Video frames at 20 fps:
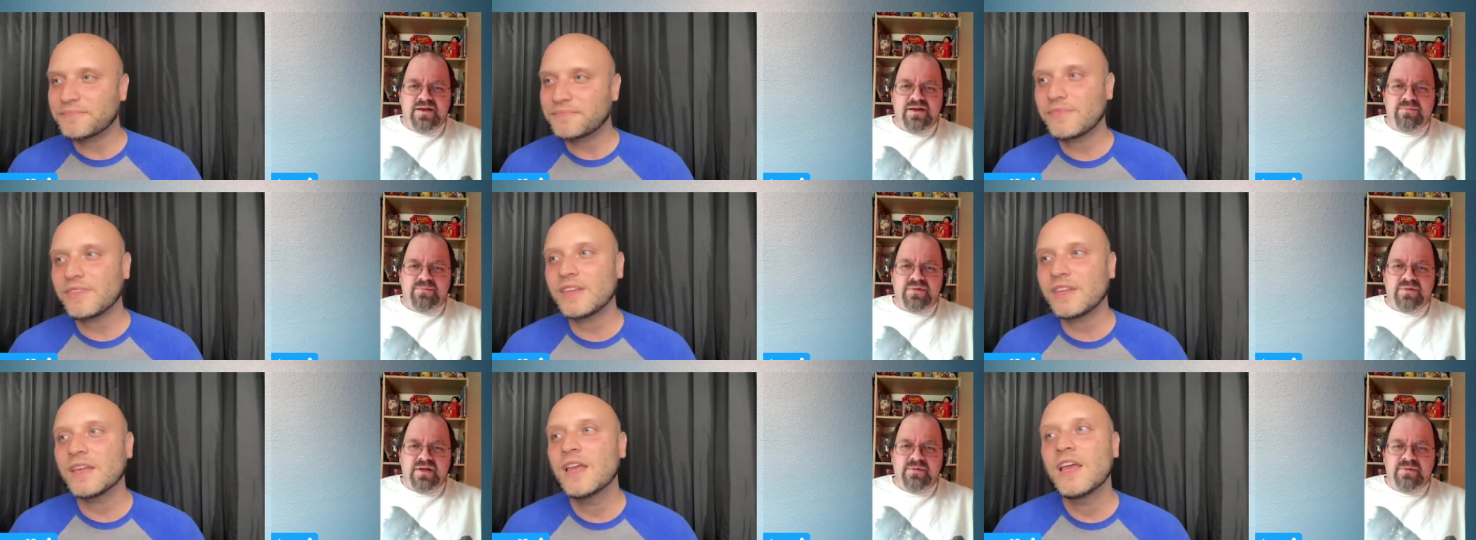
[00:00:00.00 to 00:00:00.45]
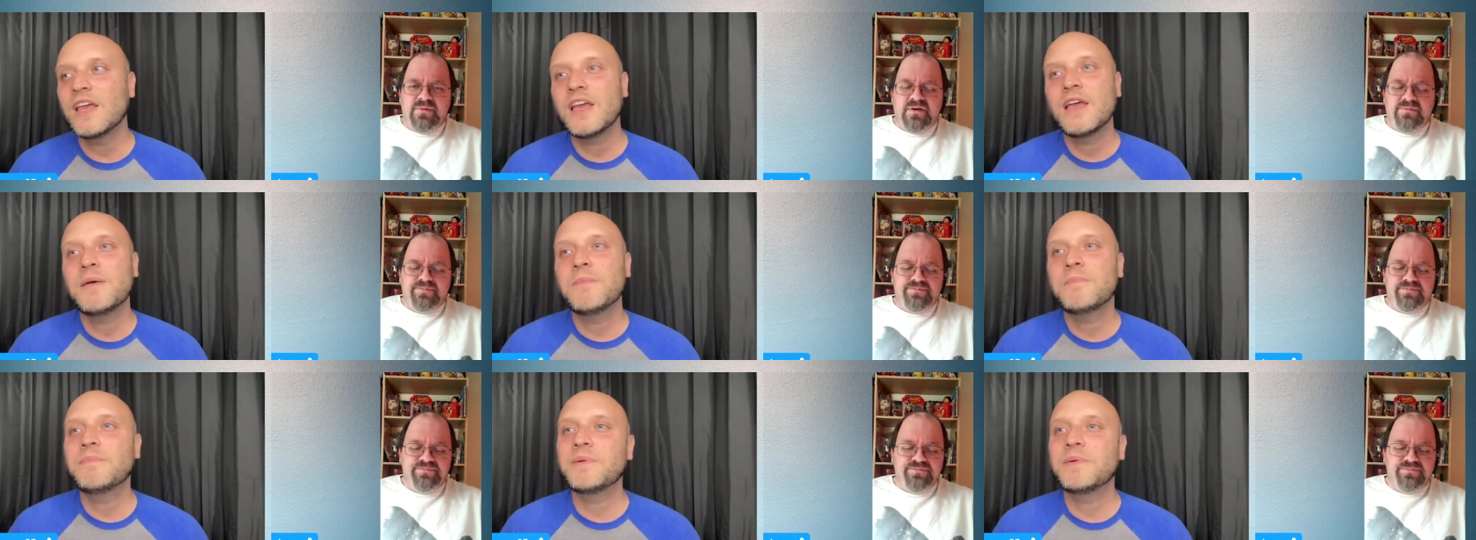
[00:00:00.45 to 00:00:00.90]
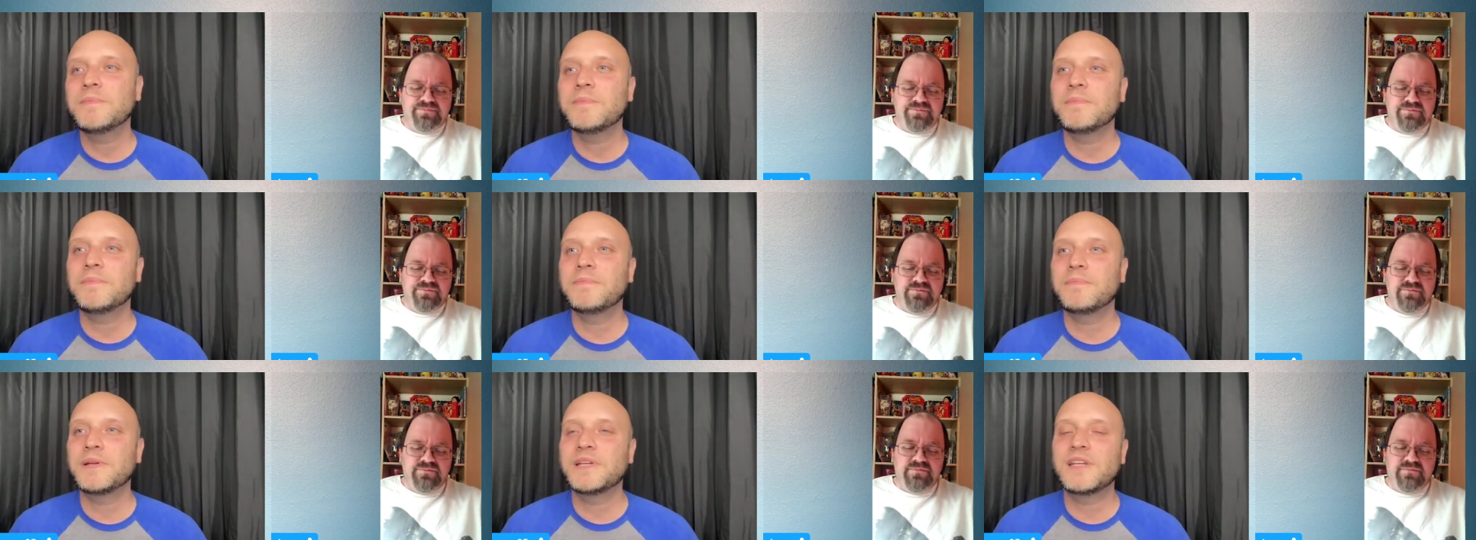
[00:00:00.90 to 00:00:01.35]
Speaker 1: Yeah, I don't blame her.
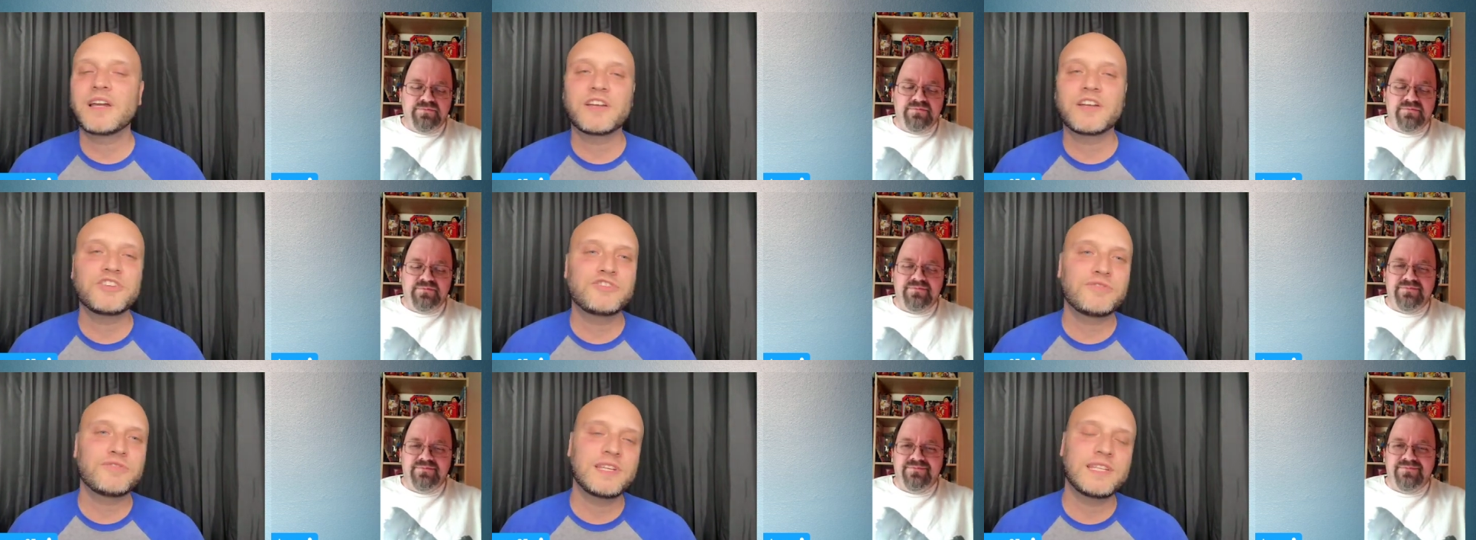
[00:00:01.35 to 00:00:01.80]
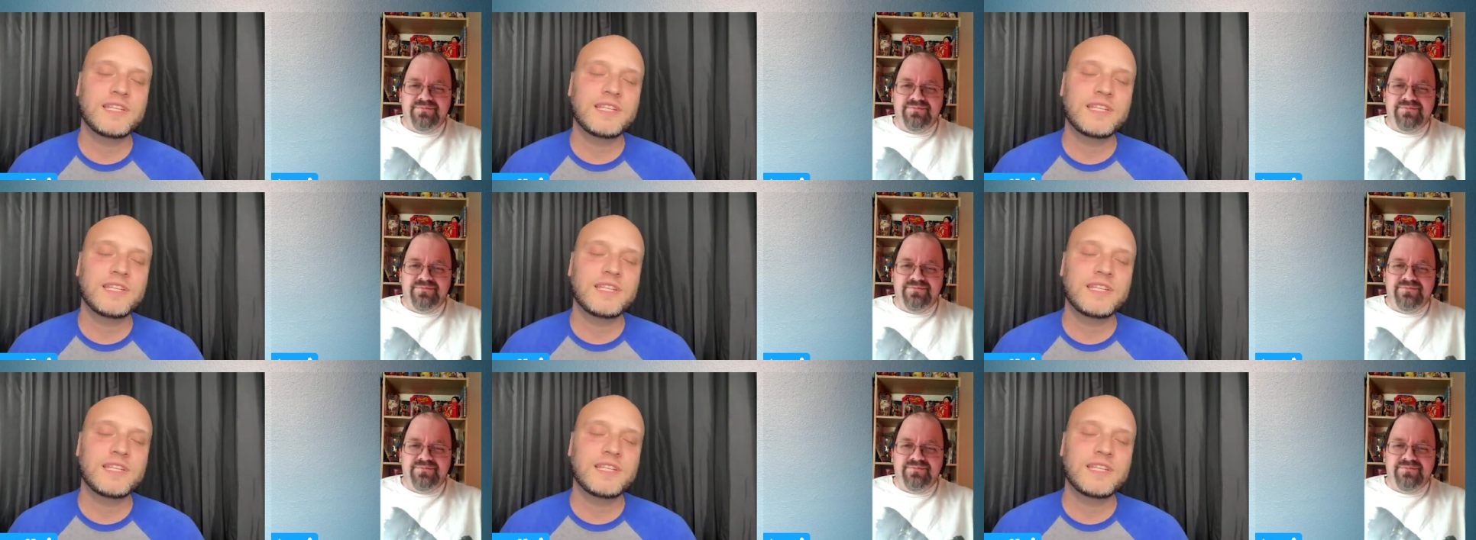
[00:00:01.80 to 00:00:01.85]
But Doug and Julie